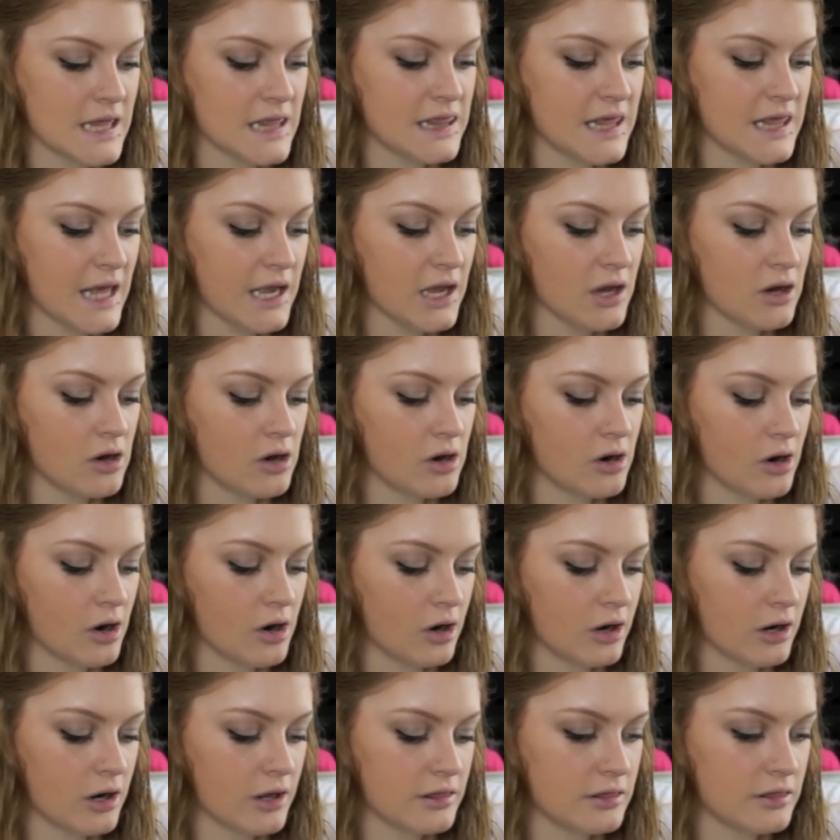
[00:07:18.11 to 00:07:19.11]
they
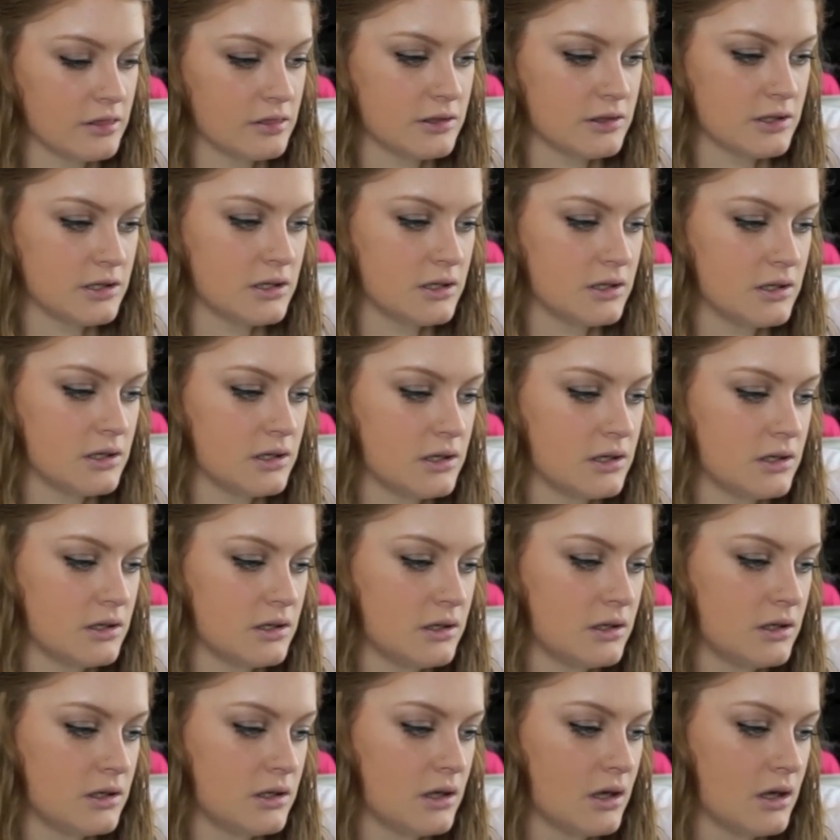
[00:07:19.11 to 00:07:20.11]
are
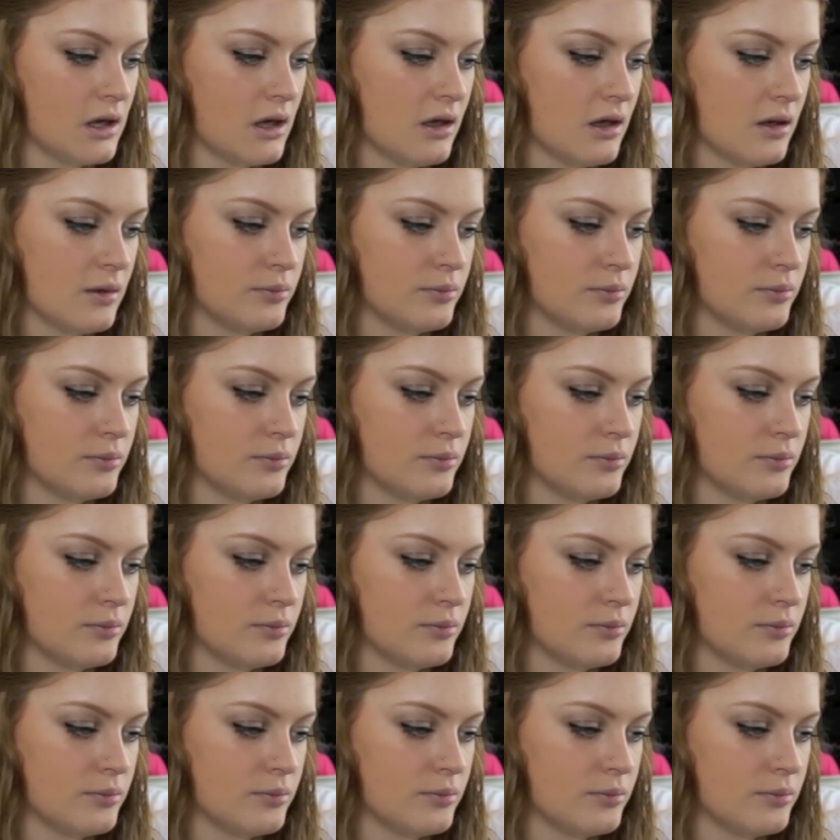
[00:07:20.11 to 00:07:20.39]
the